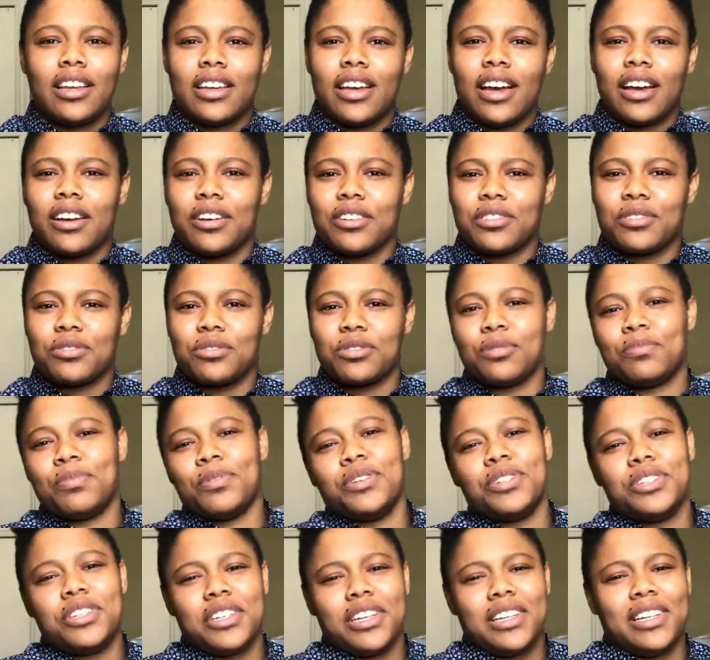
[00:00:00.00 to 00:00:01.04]
I also
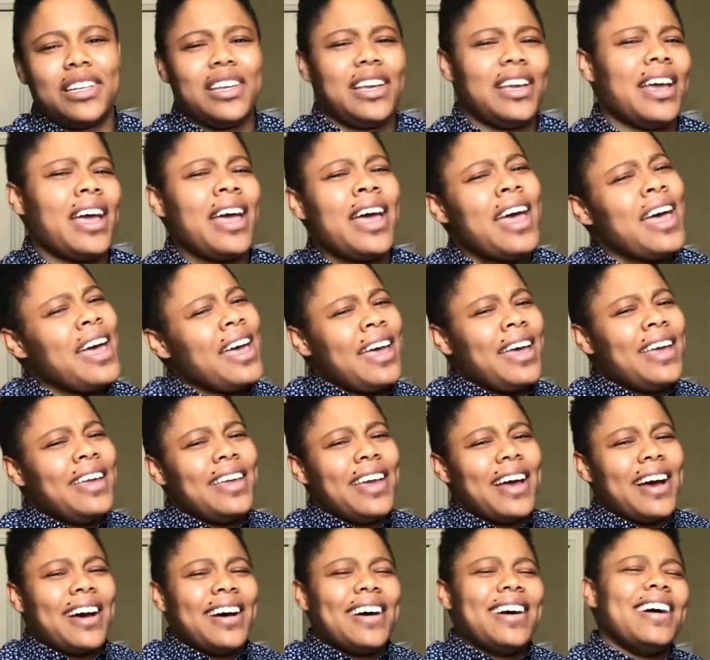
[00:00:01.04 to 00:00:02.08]
support Jenilee.
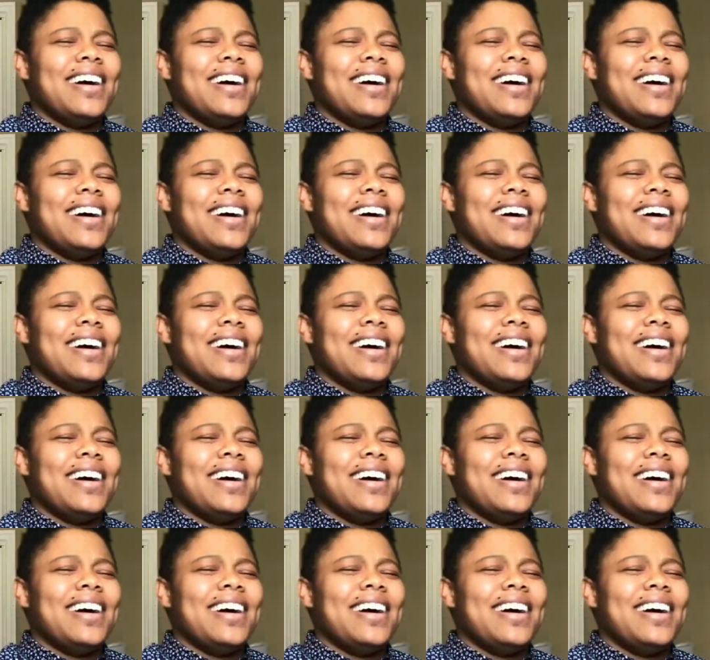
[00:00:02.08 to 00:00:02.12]
Yeah.